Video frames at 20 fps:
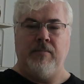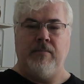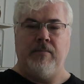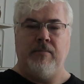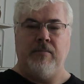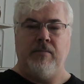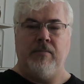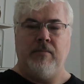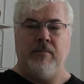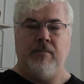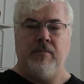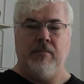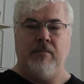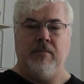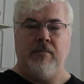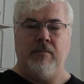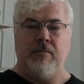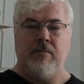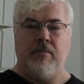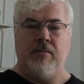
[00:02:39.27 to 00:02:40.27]

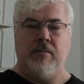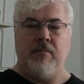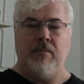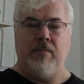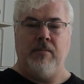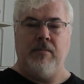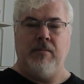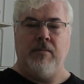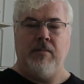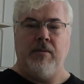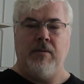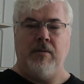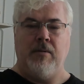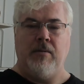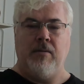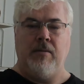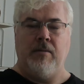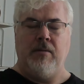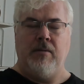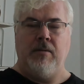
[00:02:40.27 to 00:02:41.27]

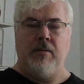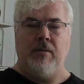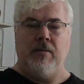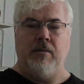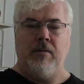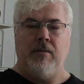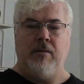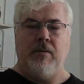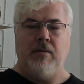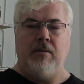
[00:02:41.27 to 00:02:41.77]
Nothing is said.